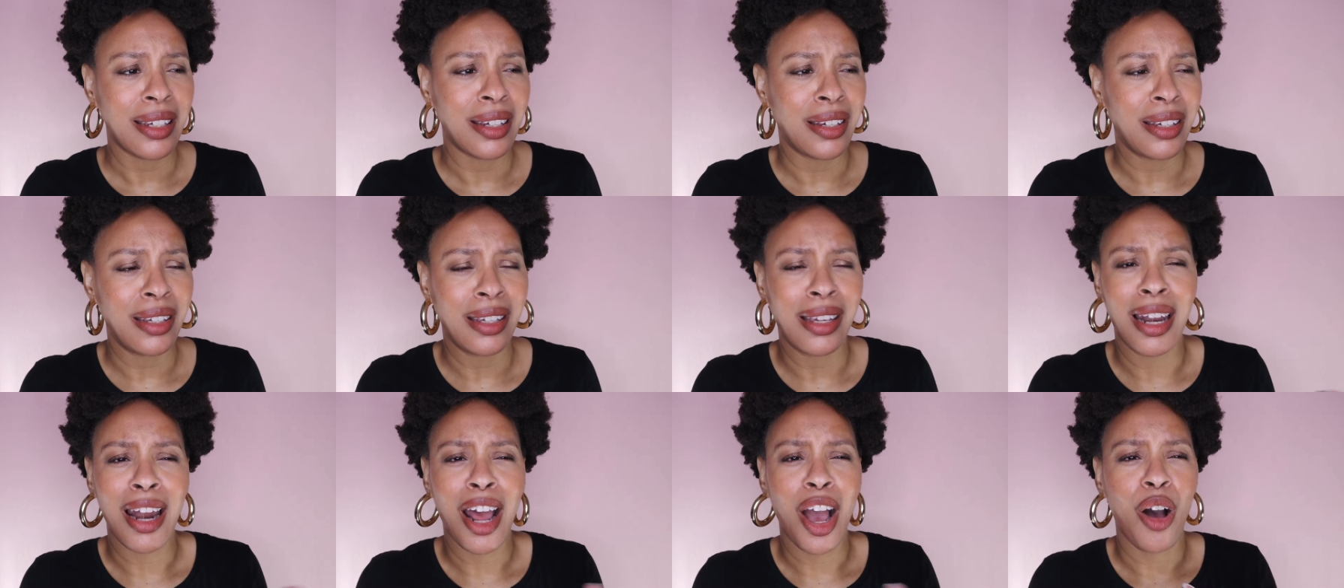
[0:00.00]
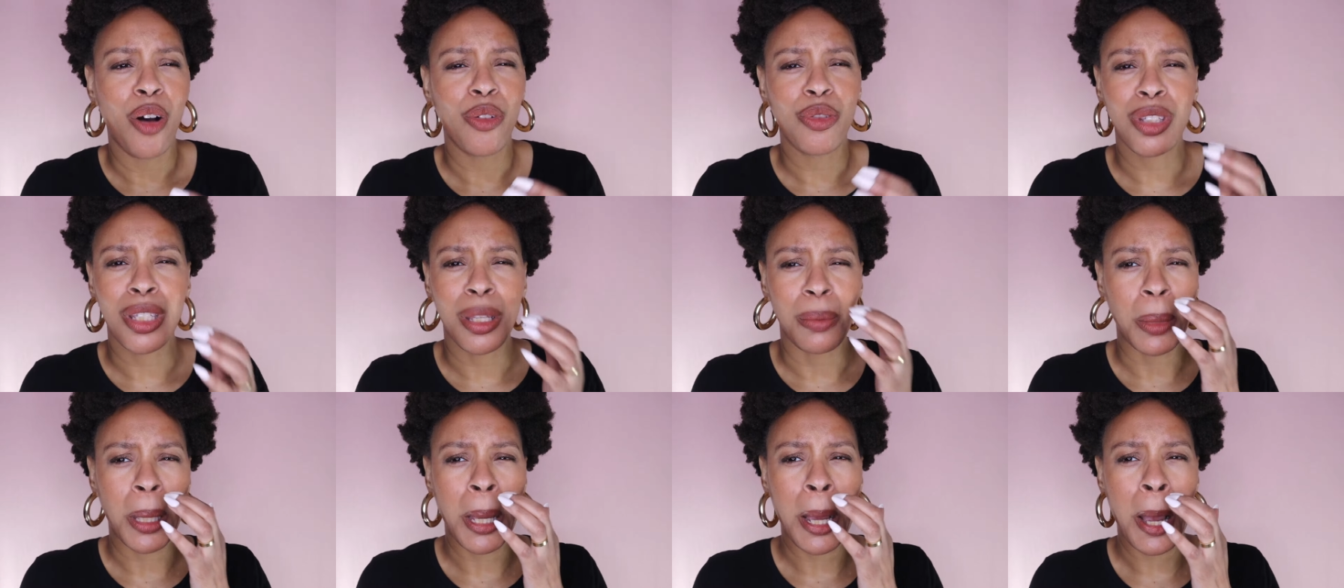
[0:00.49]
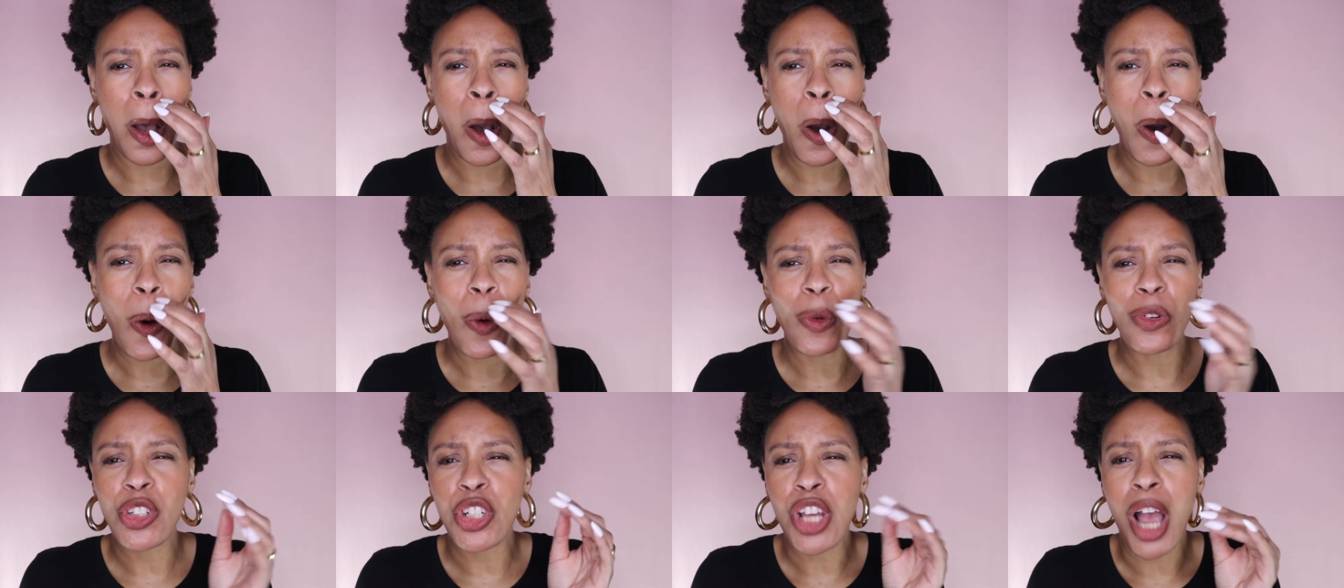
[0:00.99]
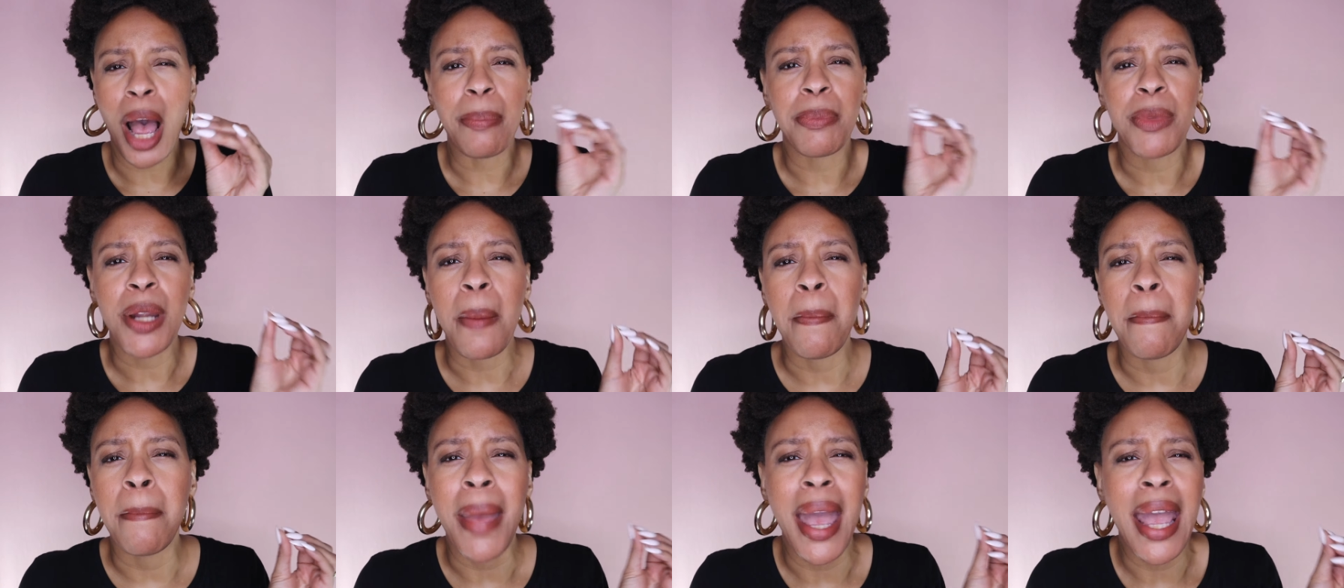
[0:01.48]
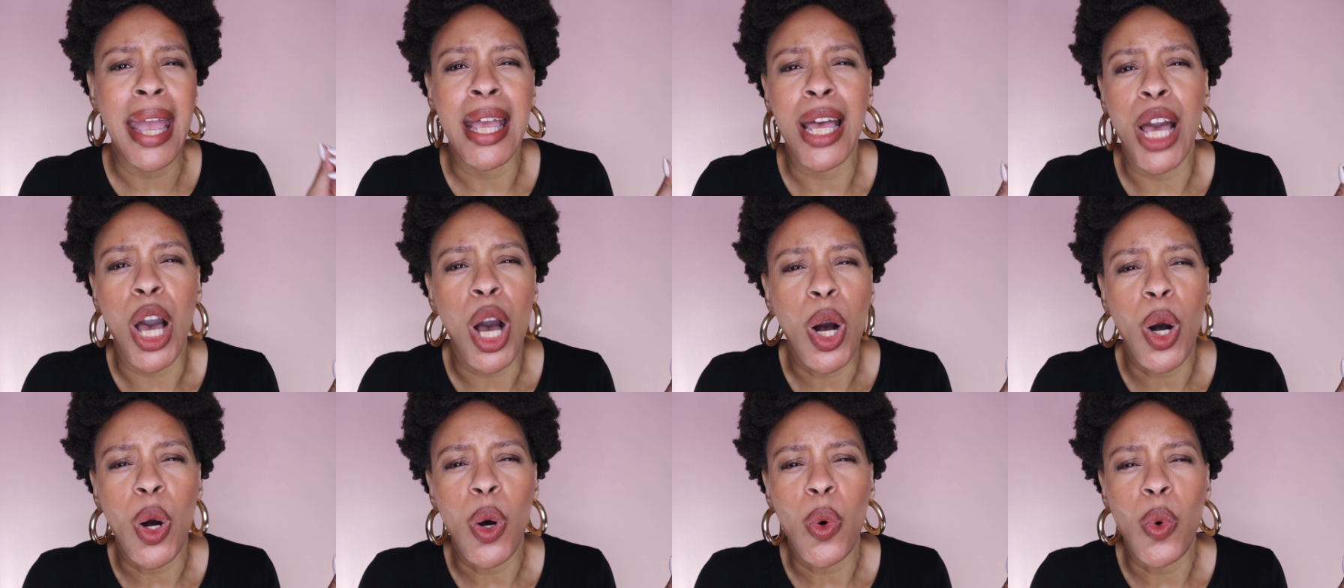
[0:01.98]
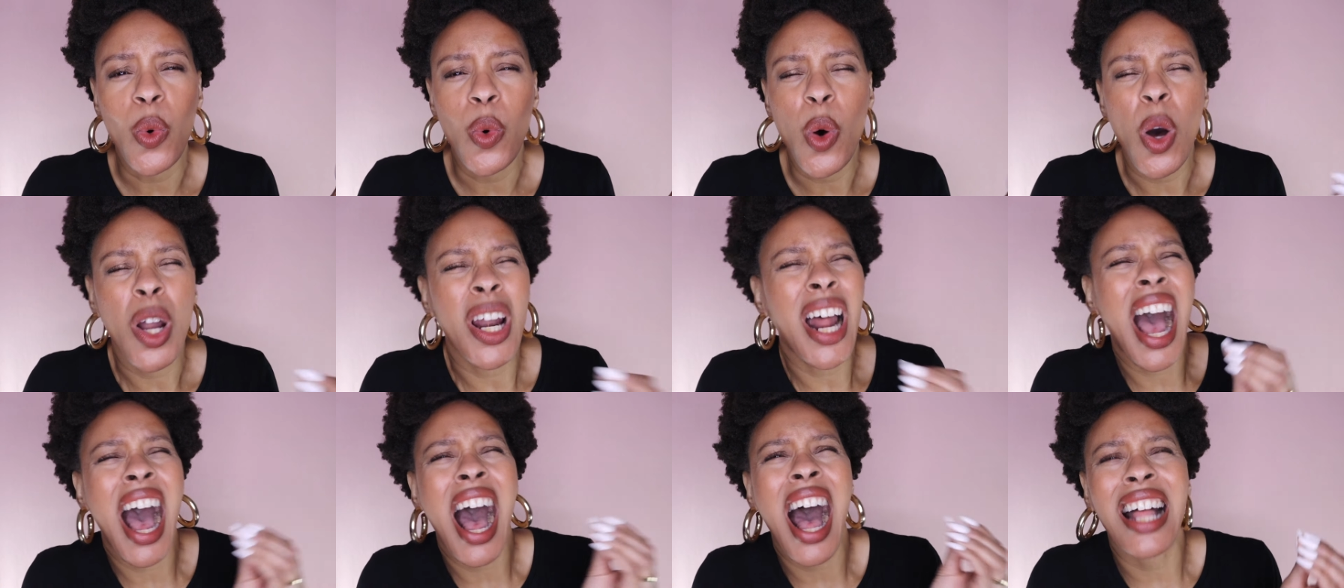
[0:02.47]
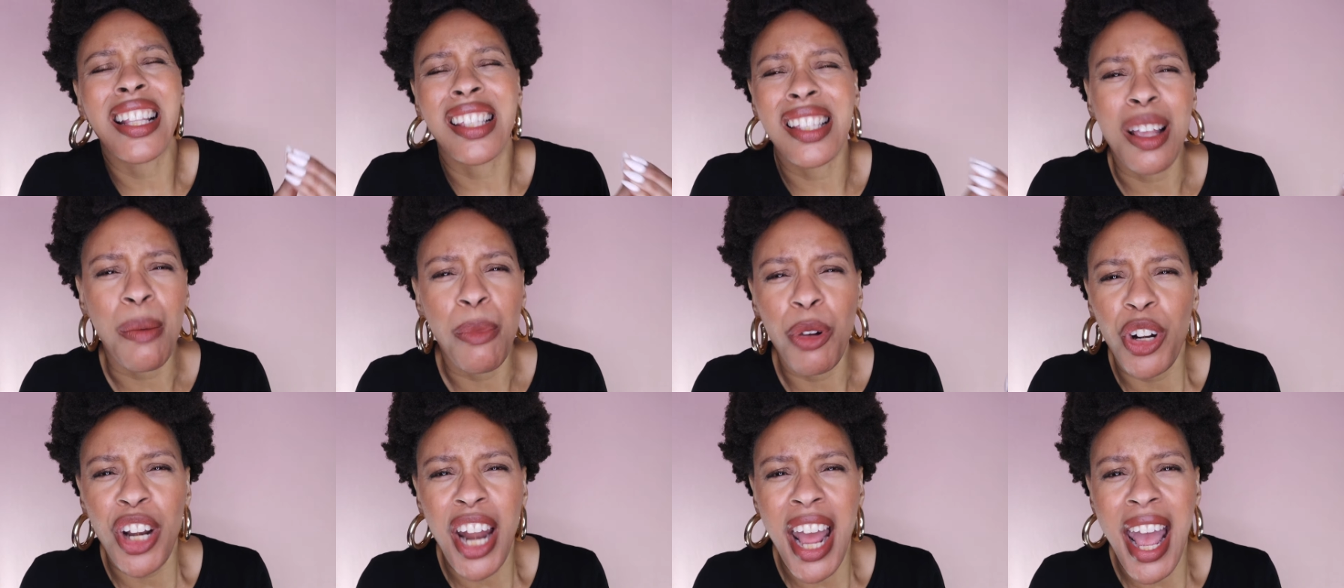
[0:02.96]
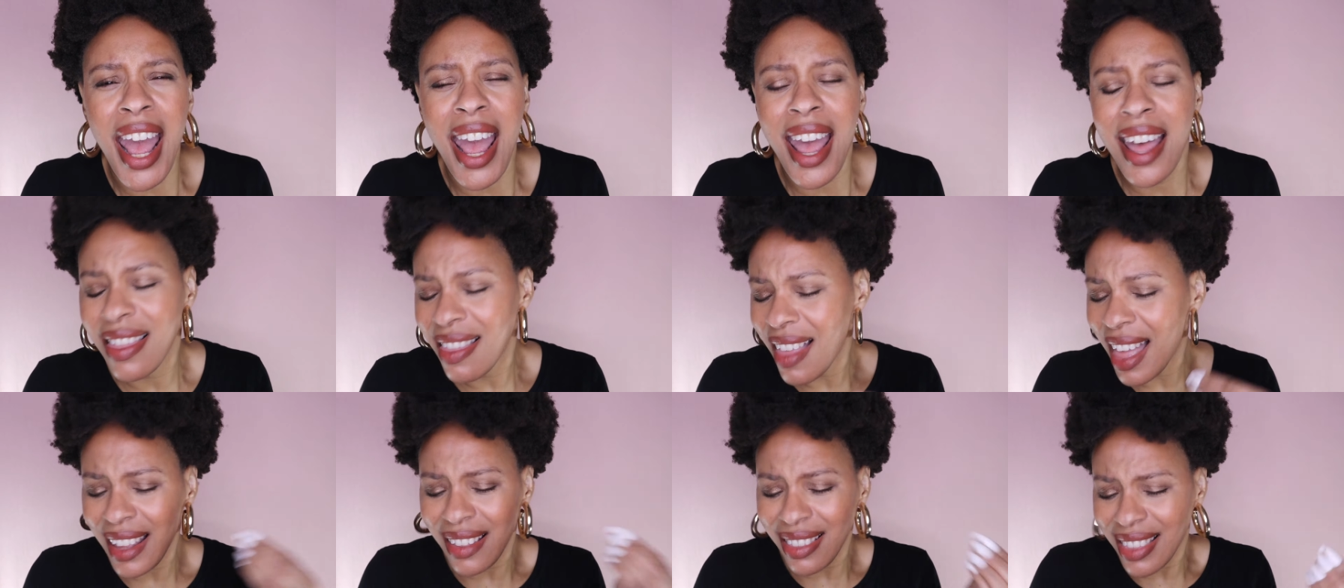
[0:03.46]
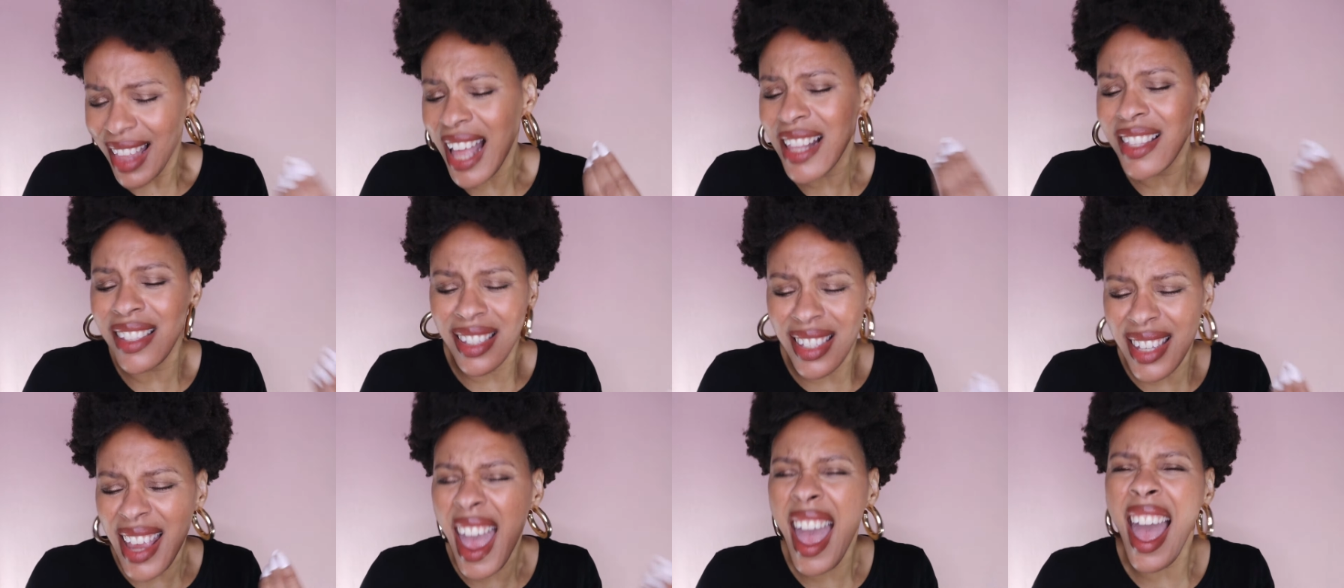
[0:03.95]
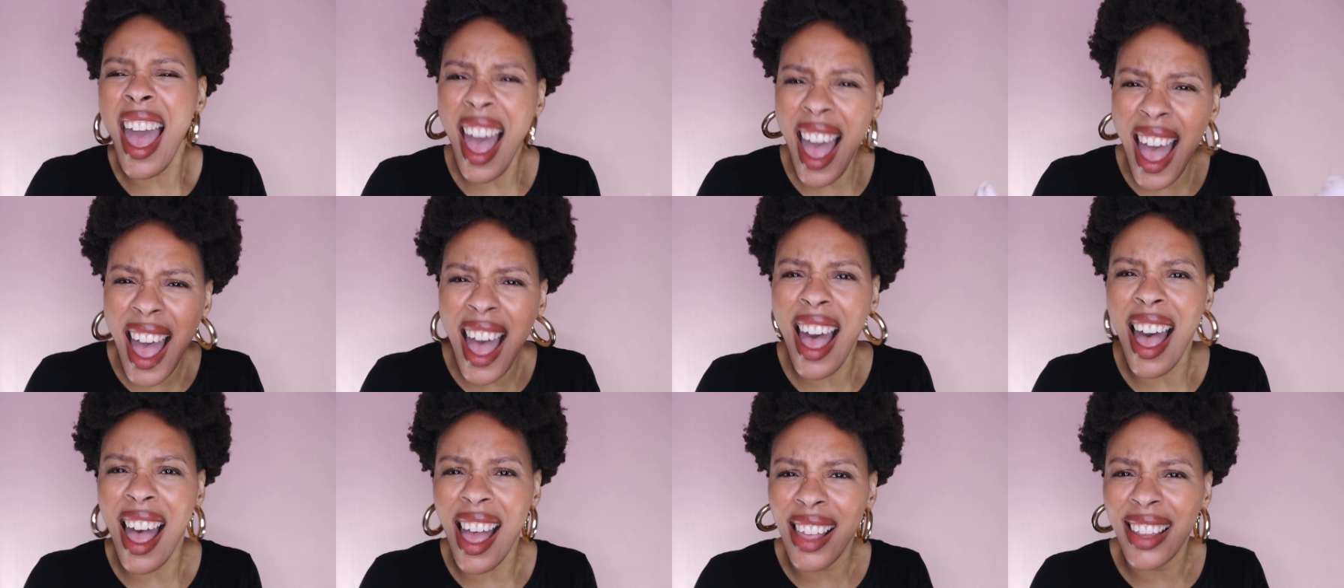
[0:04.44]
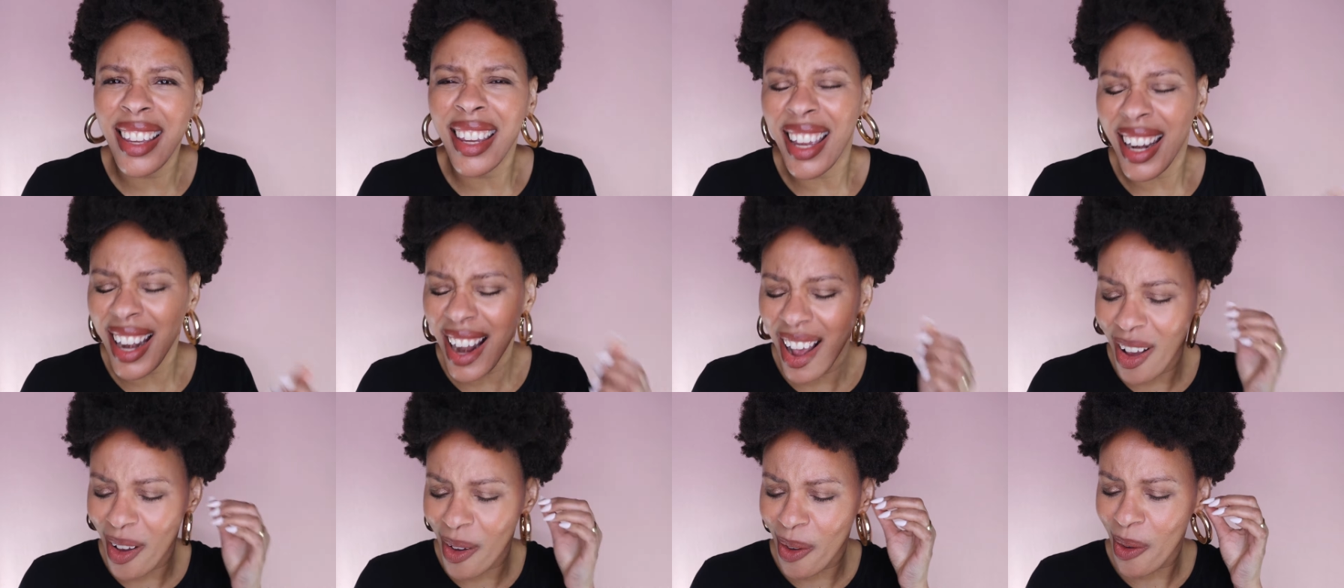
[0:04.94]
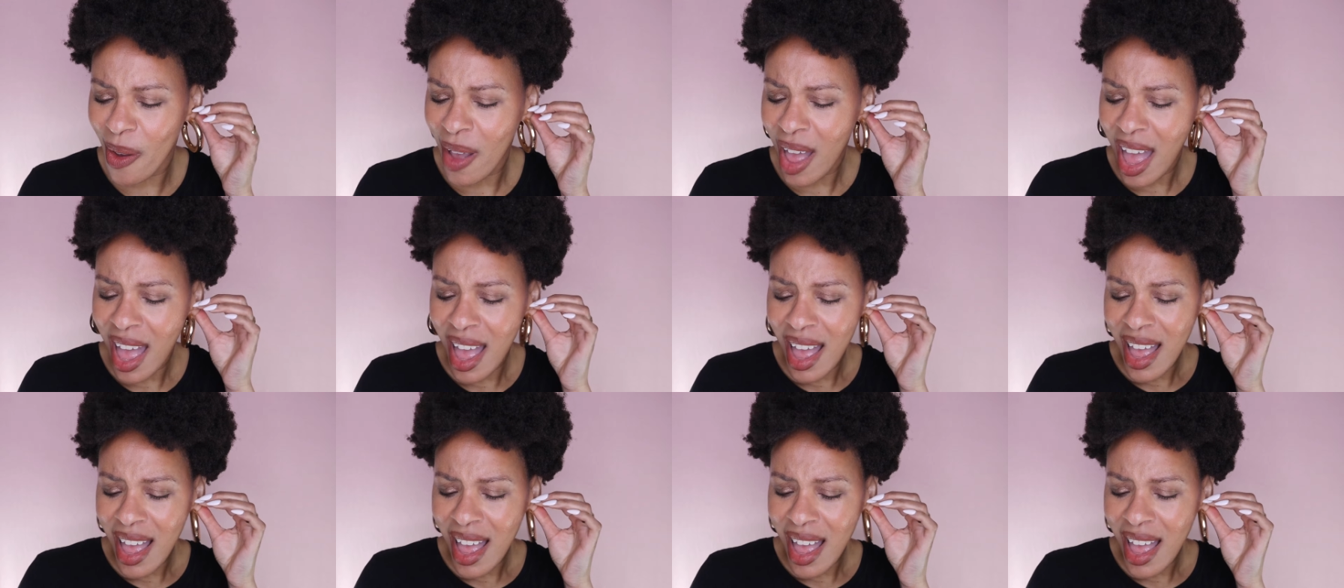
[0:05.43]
you know, some cold chopped up mango on a hot summer day? Like that's, yeah, you know?